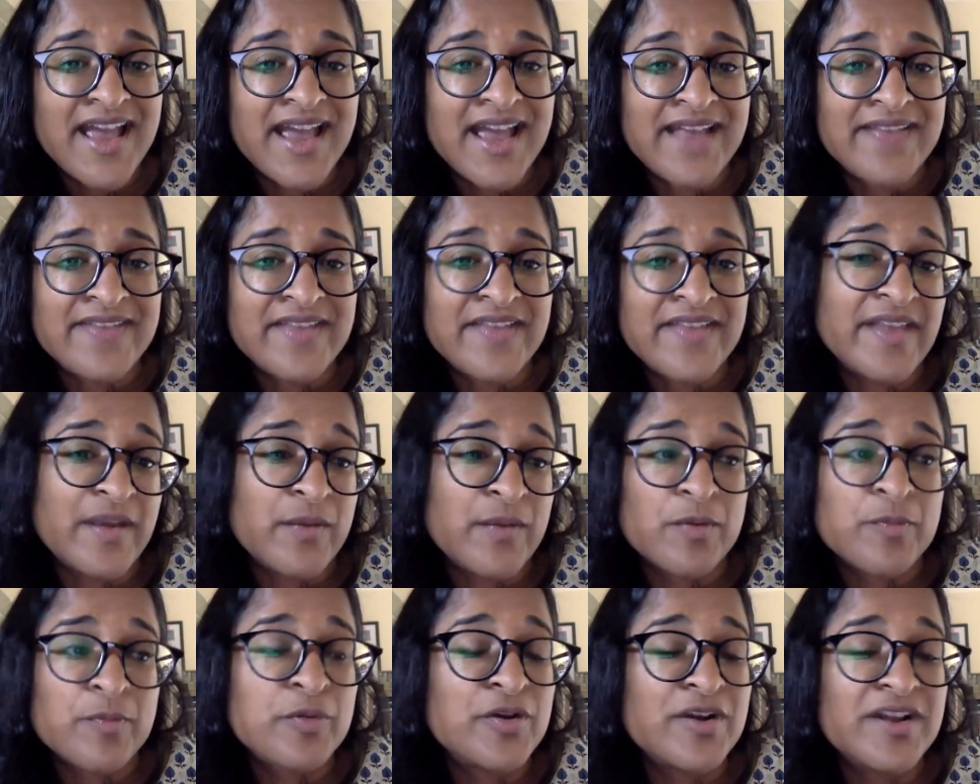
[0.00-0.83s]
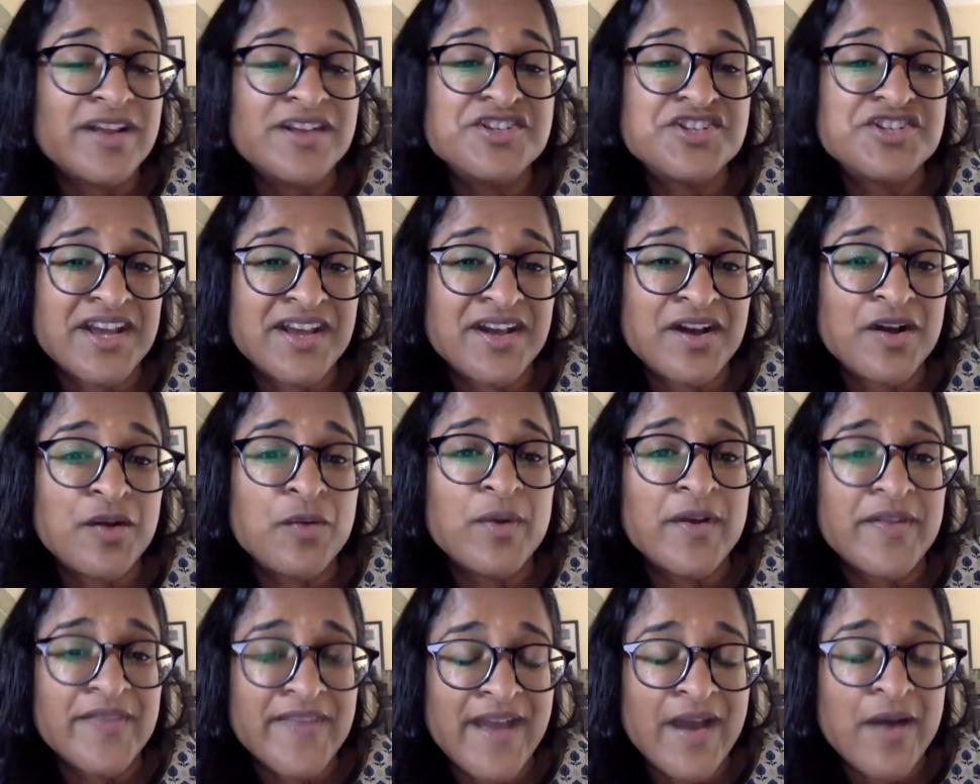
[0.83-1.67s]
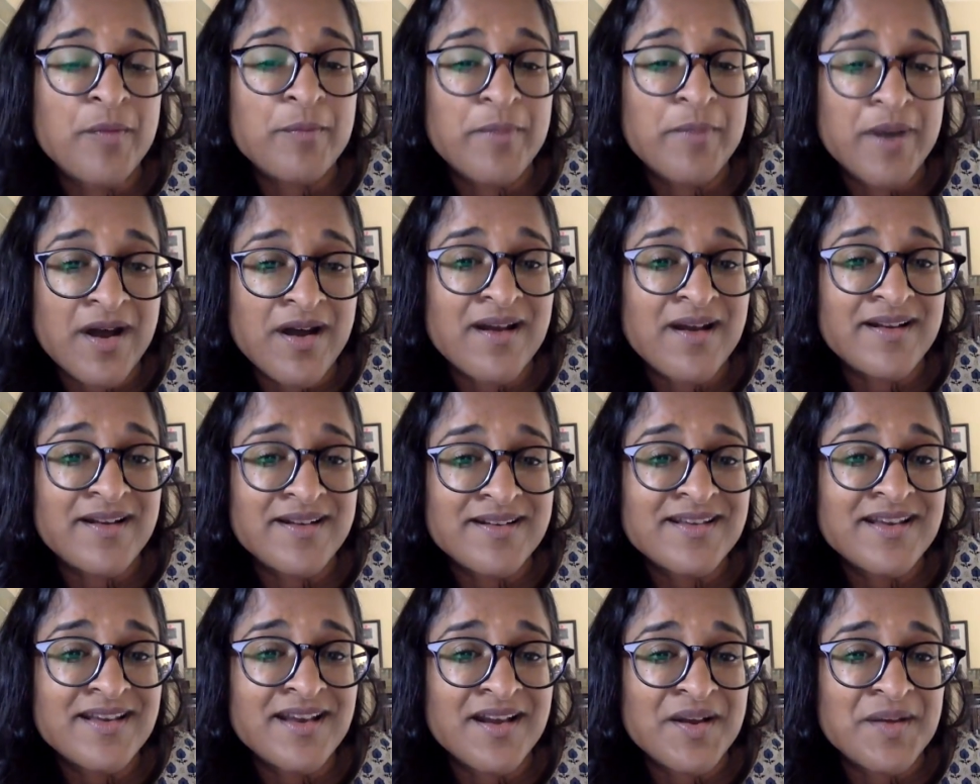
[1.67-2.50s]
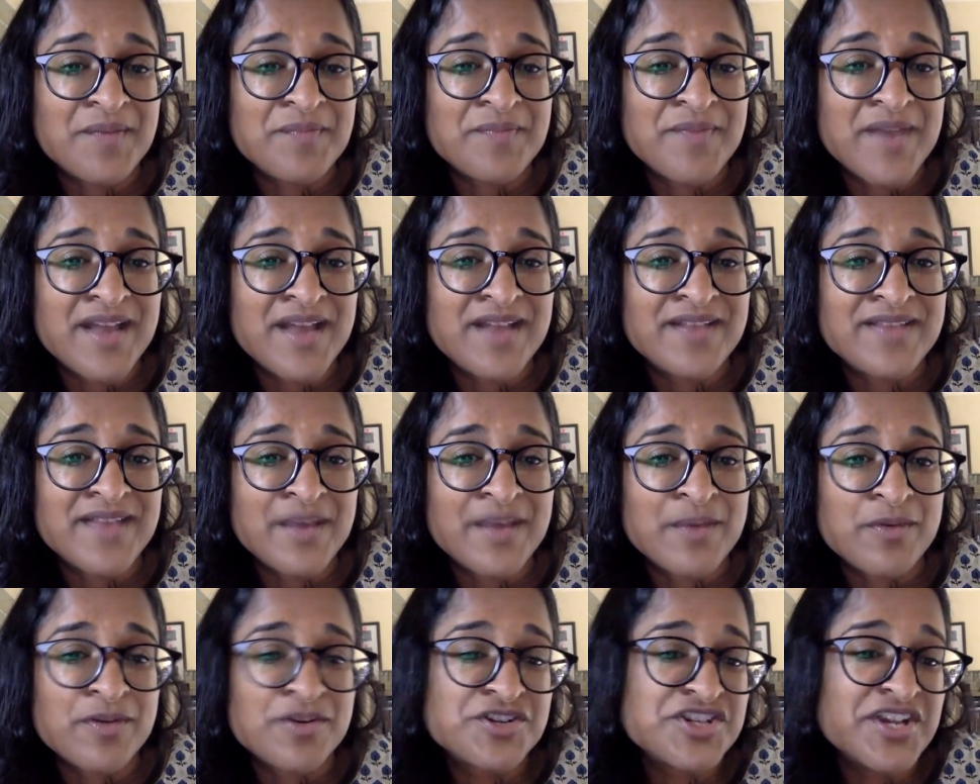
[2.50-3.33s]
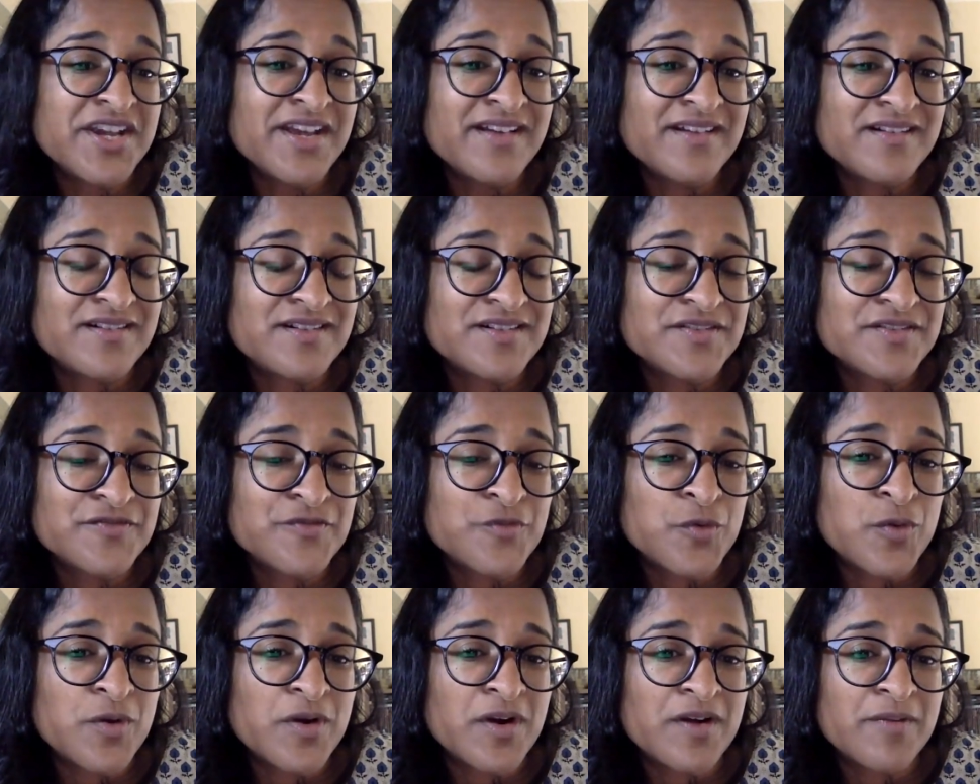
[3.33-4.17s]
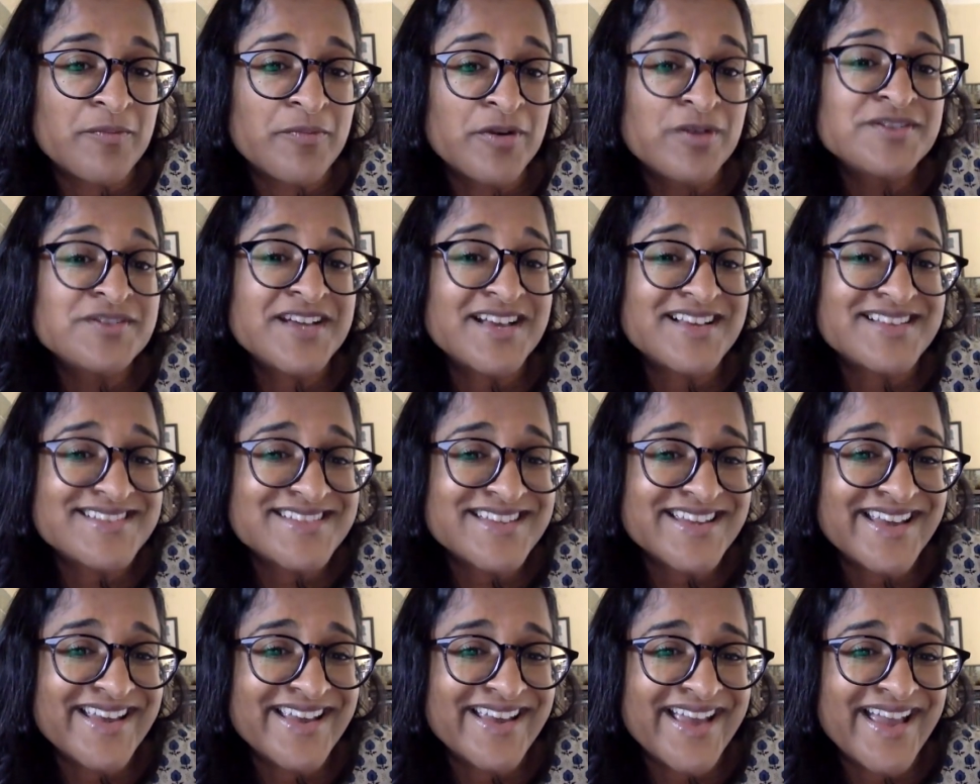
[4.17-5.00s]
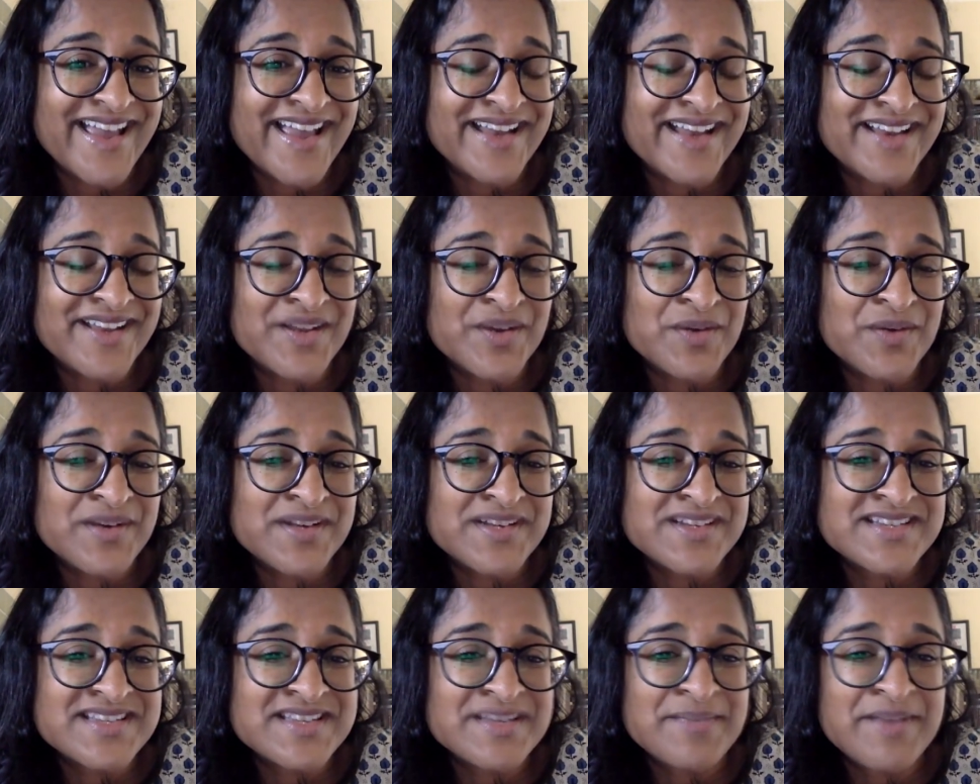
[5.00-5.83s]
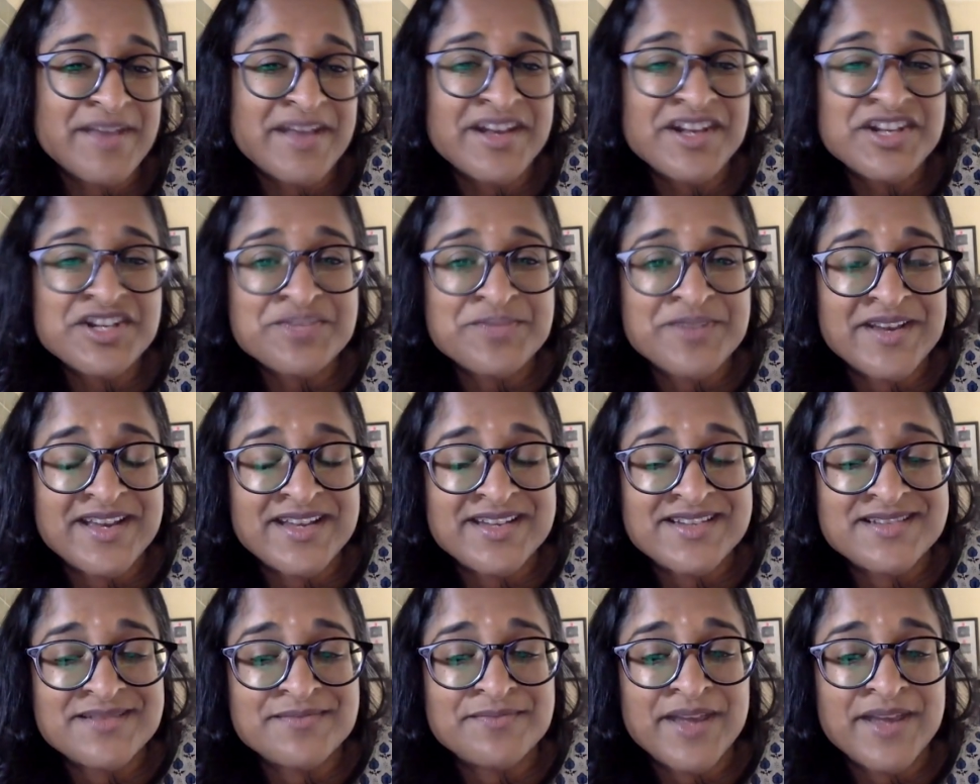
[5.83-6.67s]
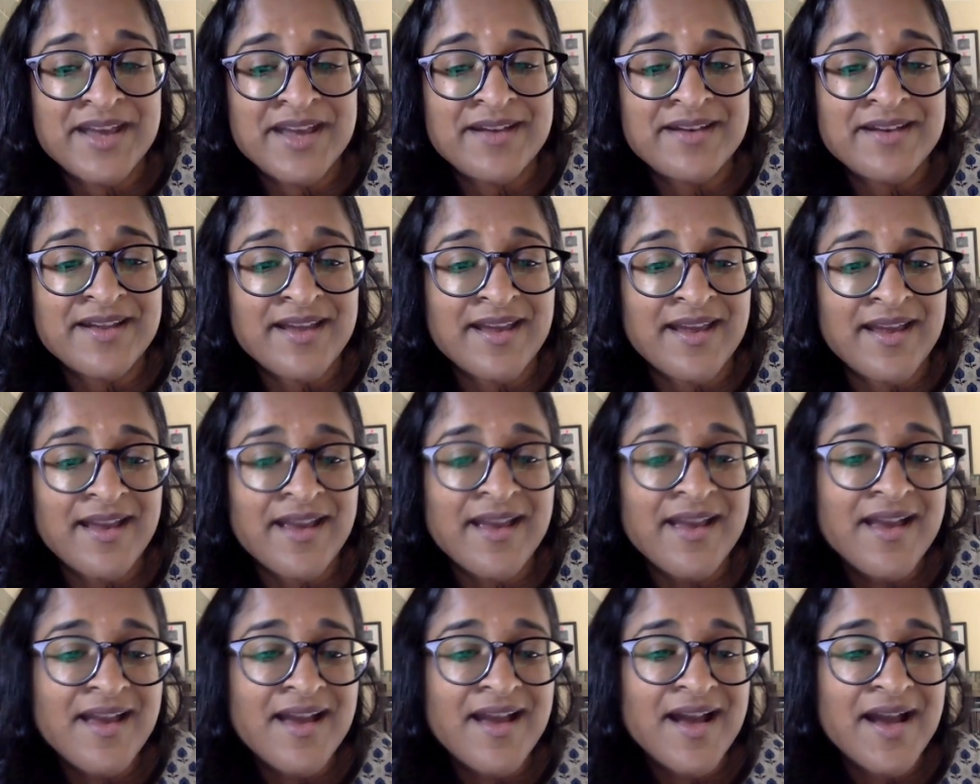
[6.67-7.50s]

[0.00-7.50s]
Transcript: and then they were put in jail without bond, um, and they were jailed for protesting and going to the management and demanding,